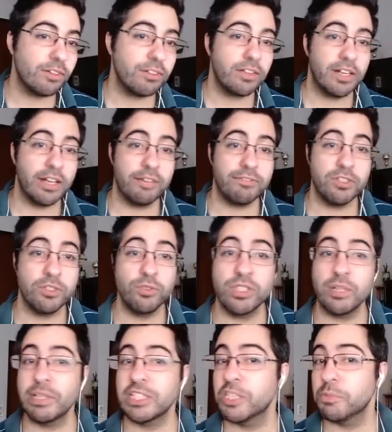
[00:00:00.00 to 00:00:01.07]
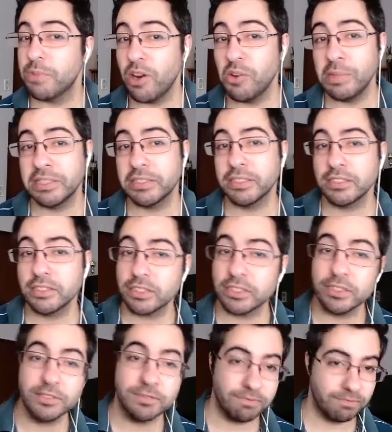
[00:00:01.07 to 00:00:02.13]
Gonna have to do some experimenting
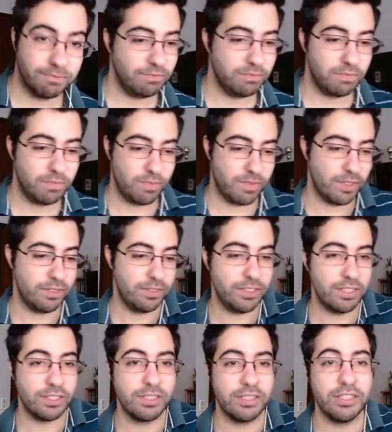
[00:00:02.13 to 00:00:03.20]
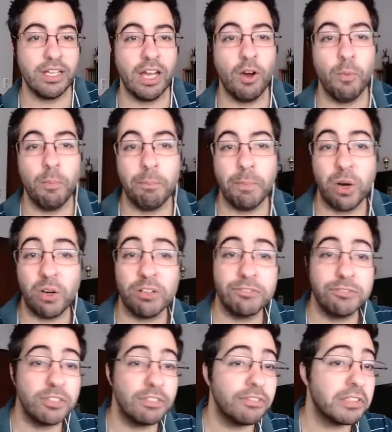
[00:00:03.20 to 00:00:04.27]
to just see how
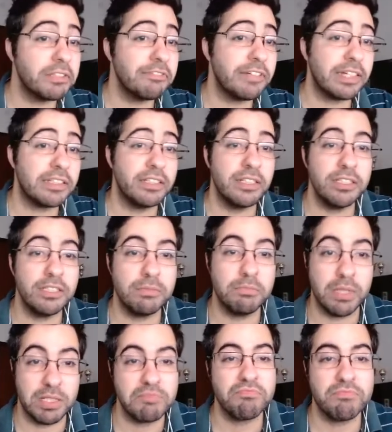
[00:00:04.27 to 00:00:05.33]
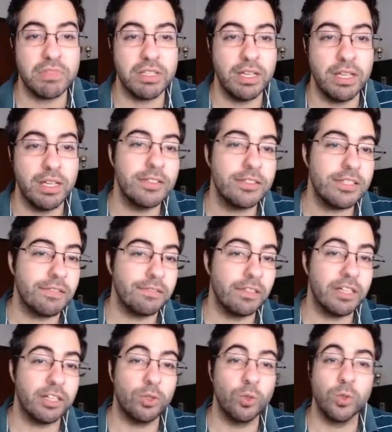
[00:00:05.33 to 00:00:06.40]
powerful of an effect it is, but
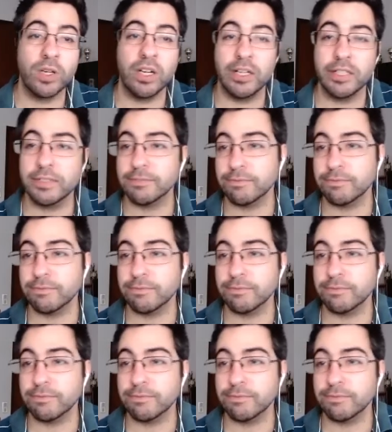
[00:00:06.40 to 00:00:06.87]
definitely a cool card.